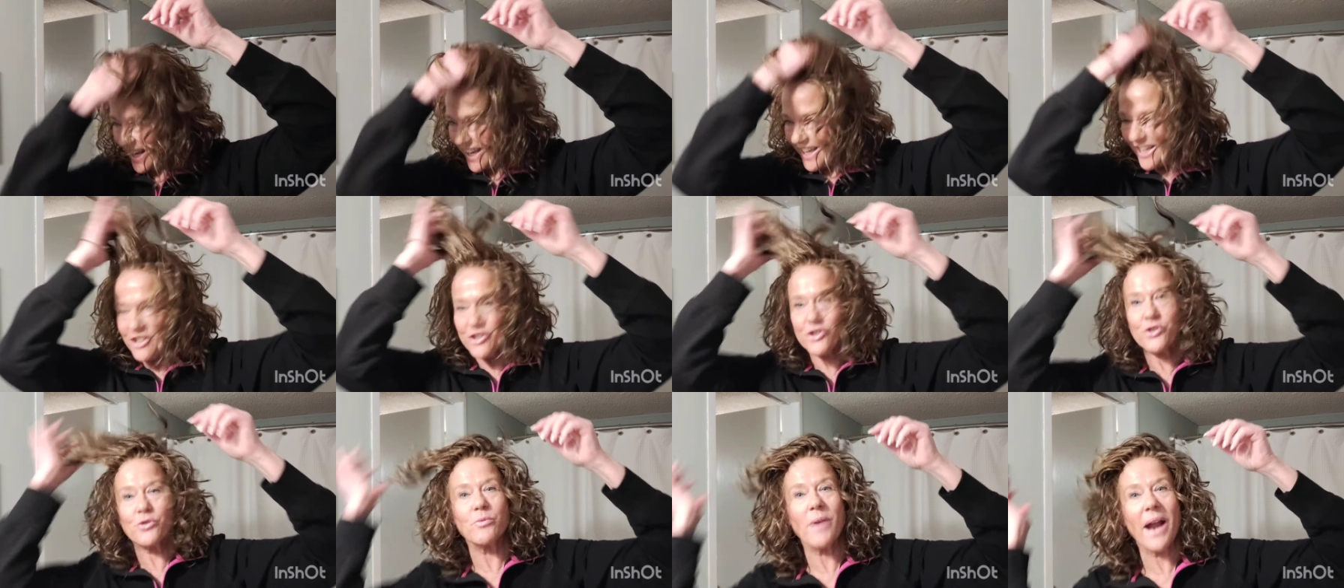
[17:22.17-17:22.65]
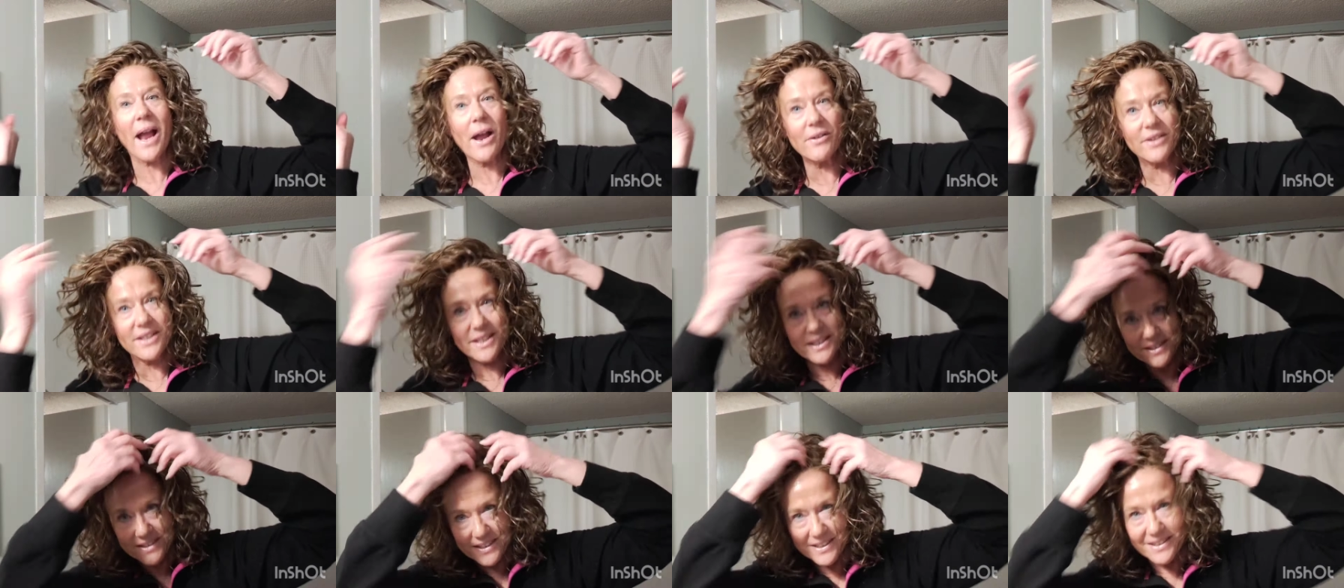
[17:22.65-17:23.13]
I can
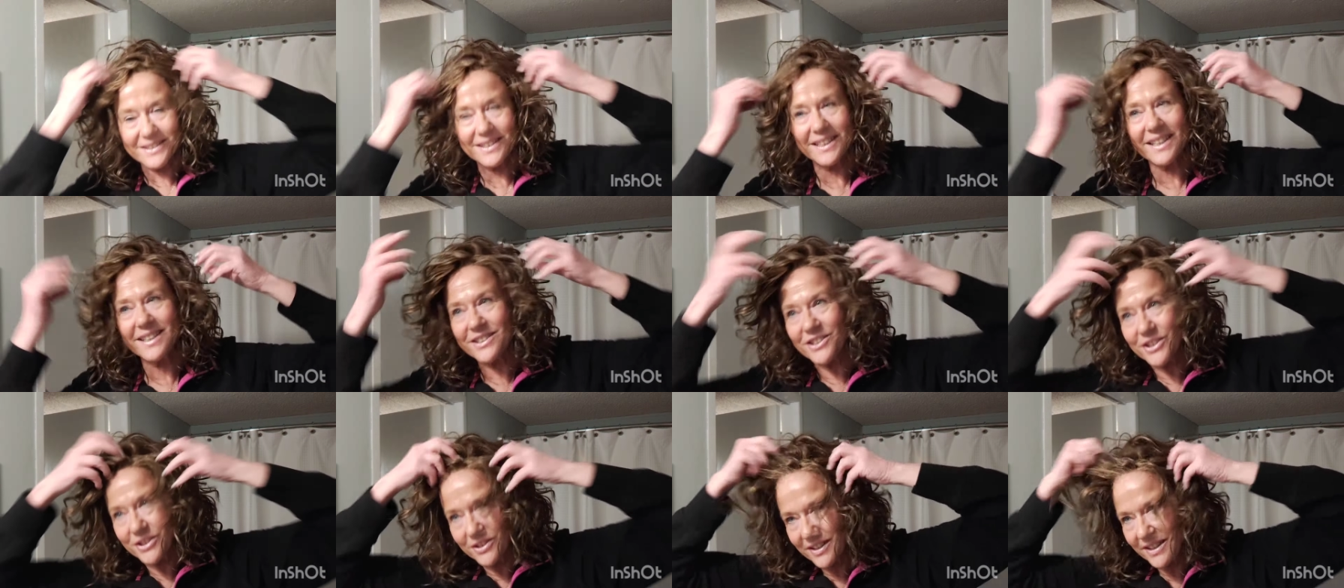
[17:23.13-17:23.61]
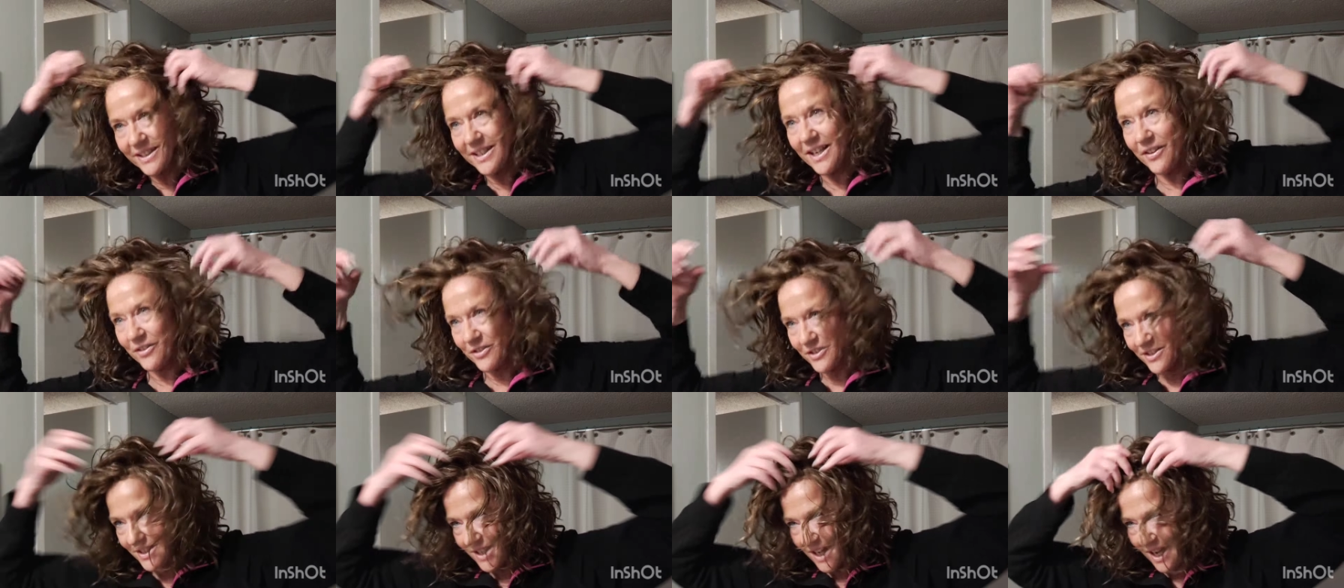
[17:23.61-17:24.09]
drown it into
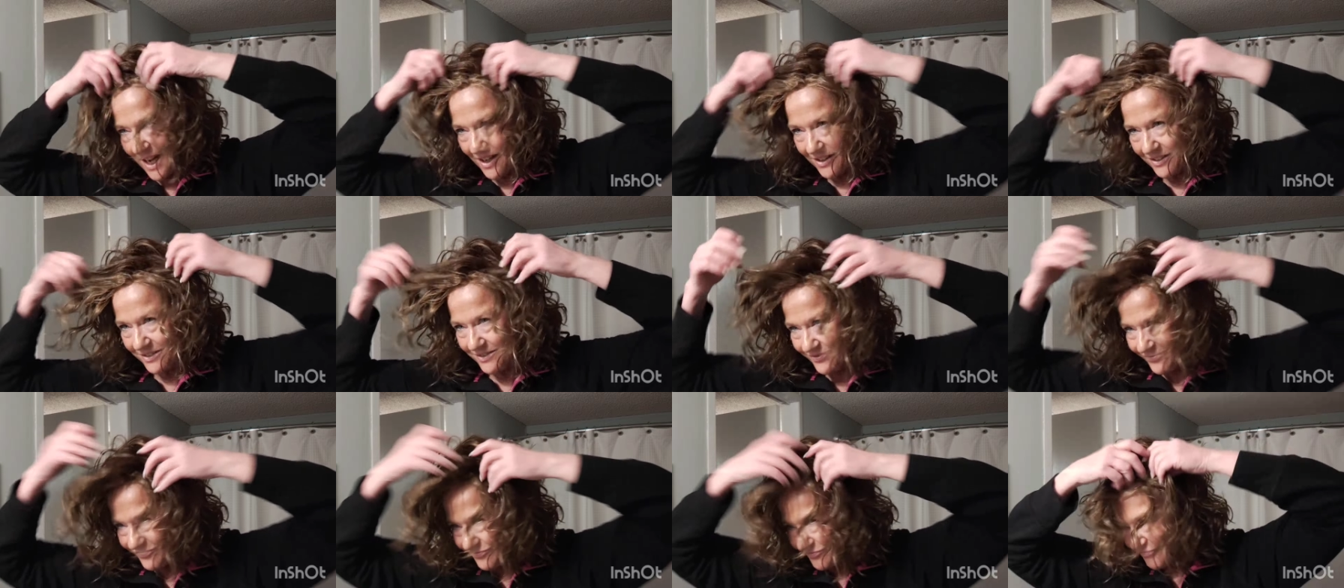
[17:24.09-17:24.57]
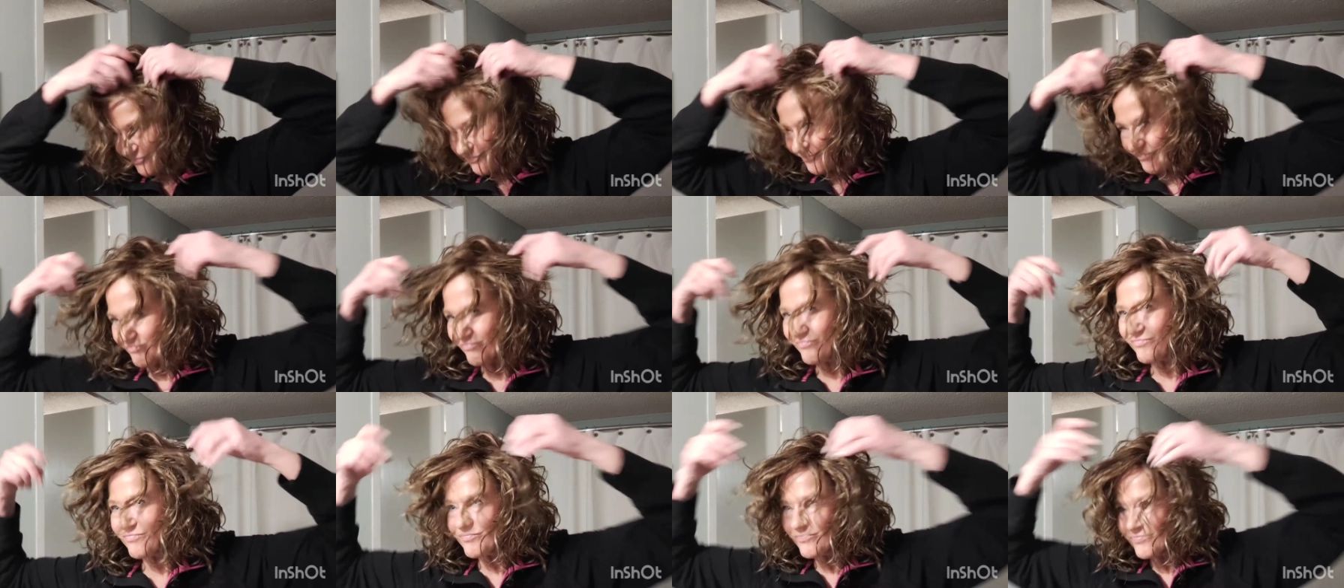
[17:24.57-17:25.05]
another style.
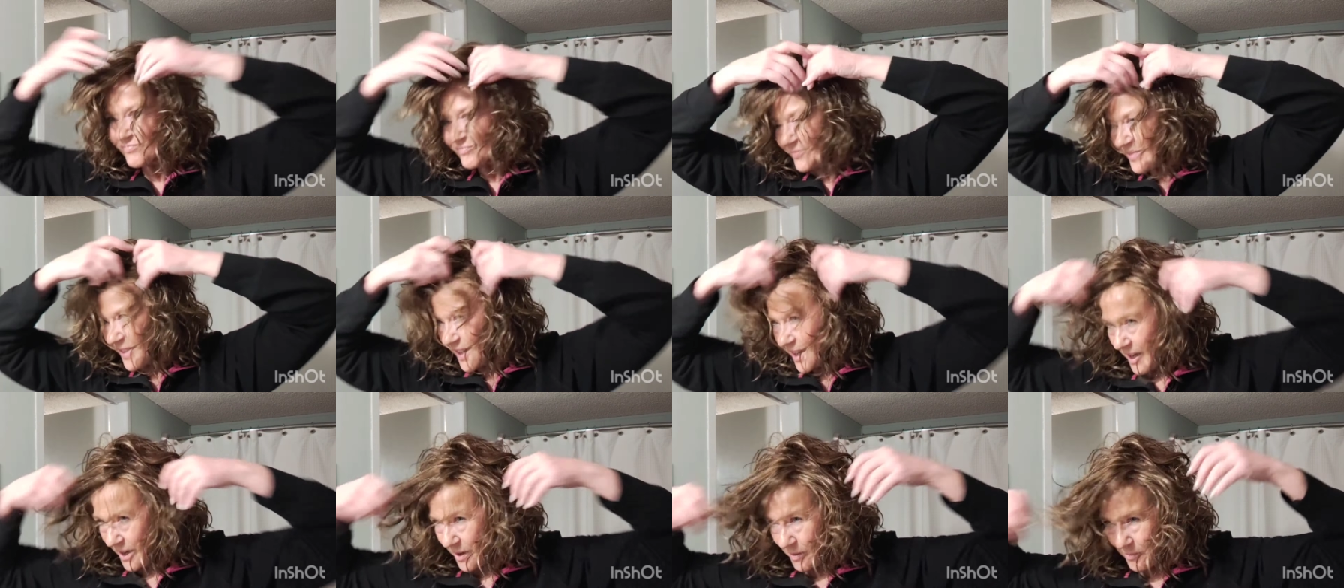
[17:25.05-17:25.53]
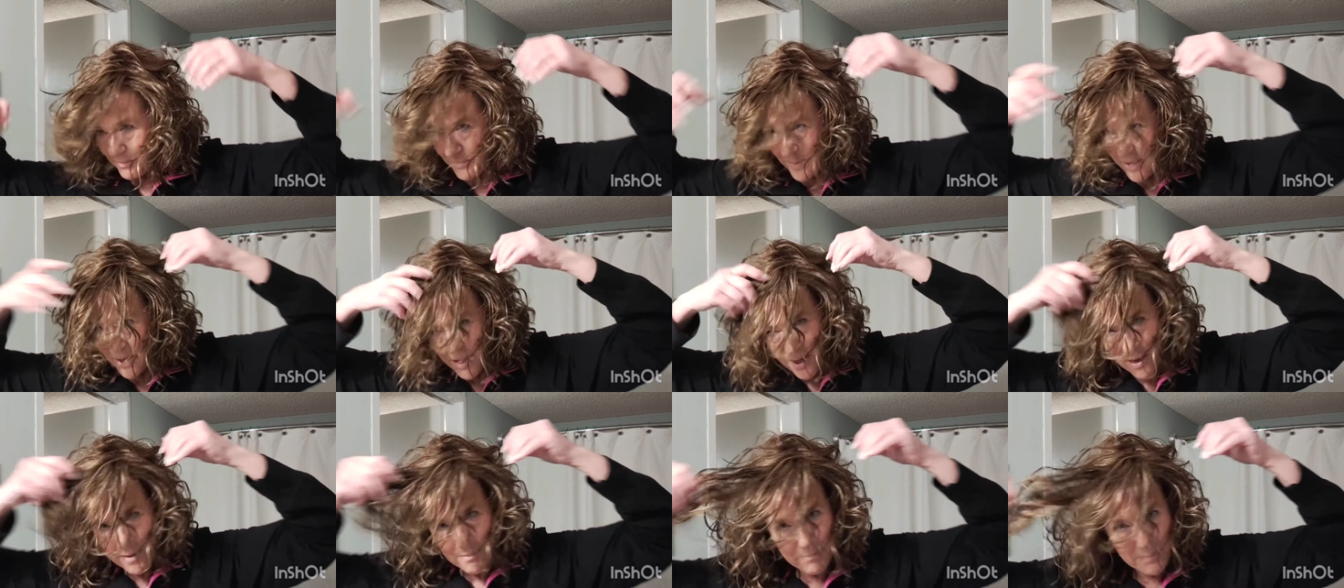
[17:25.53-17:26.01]

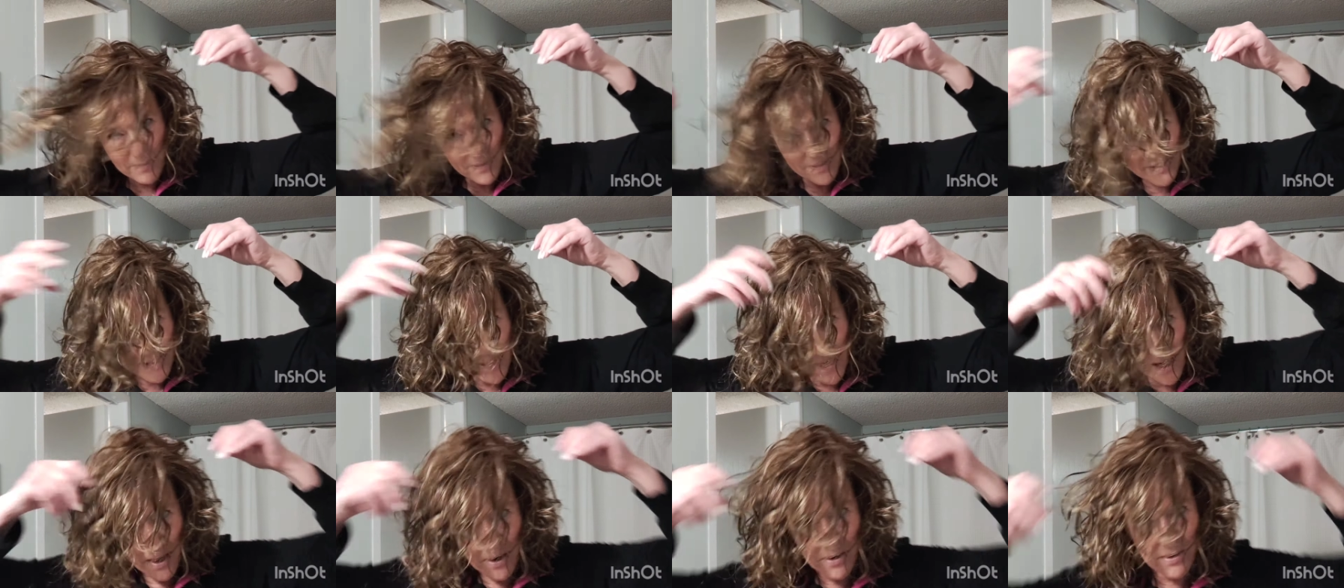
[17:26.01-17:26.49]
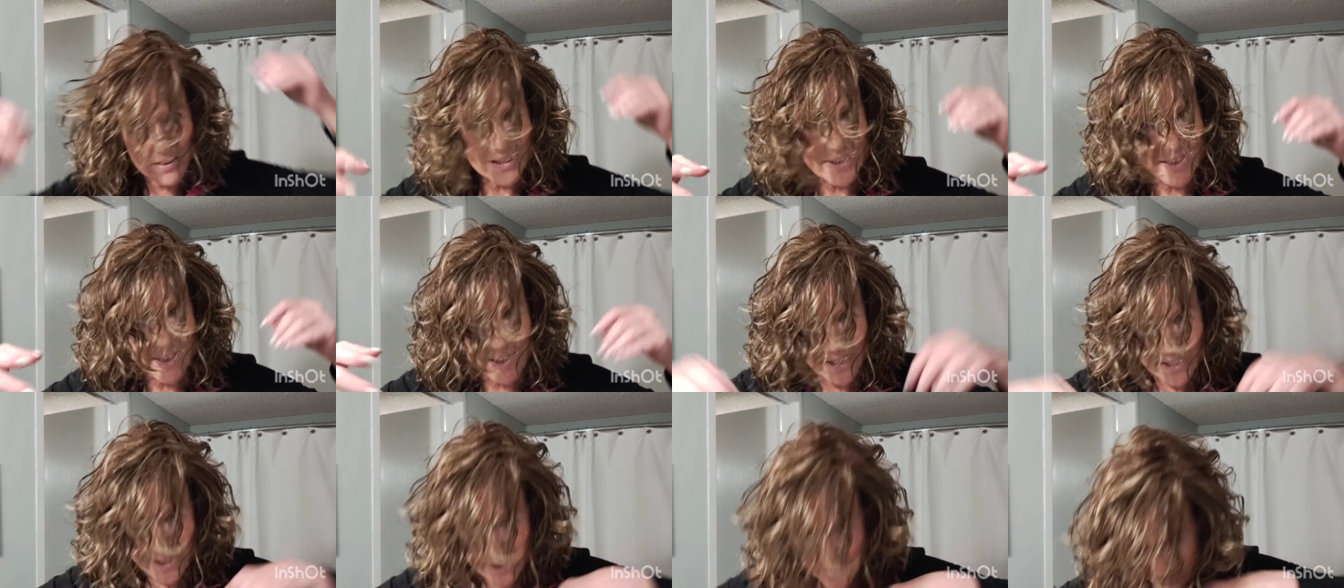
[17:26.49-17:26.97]
Um, but now
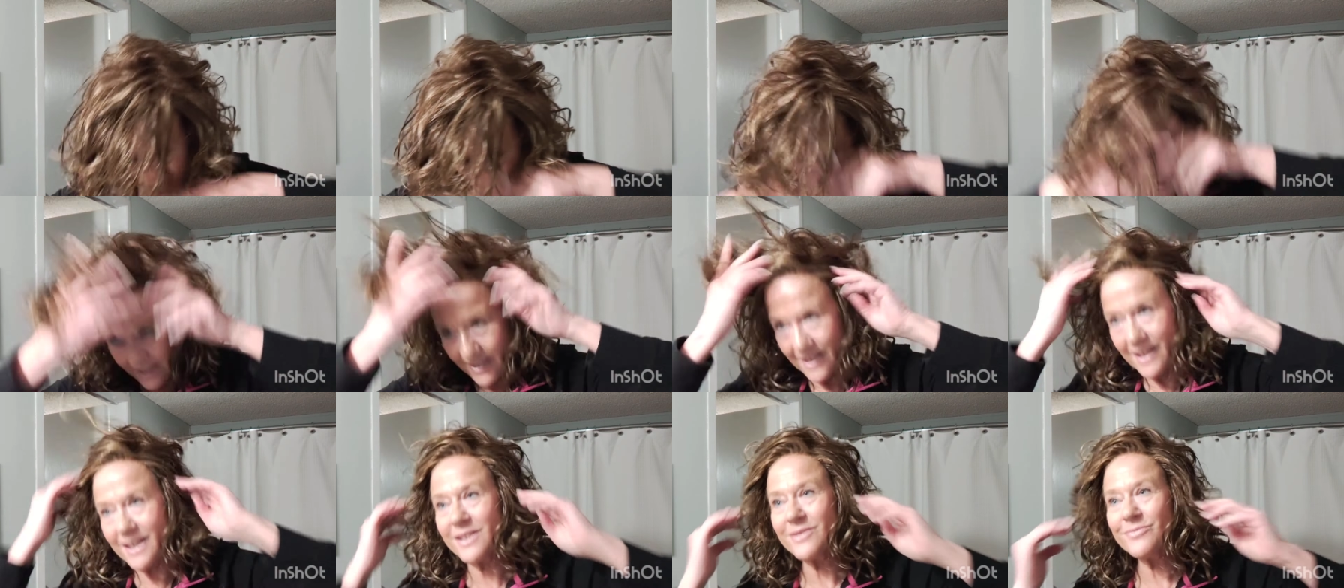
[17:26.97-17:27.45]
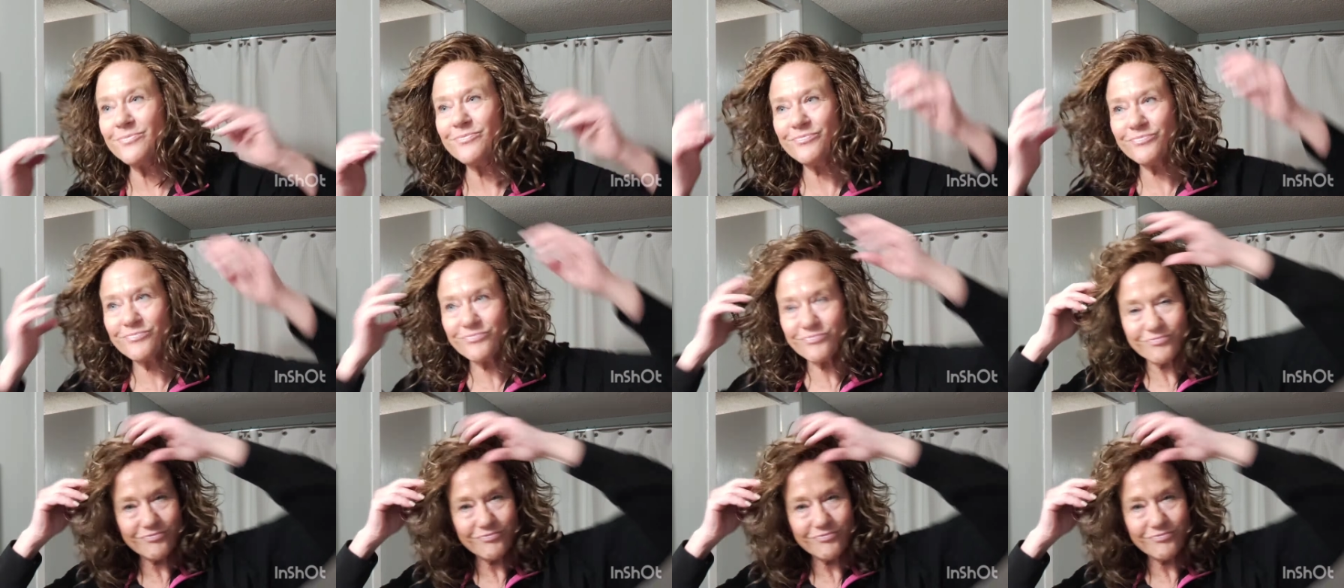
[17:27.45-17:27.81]
see, um,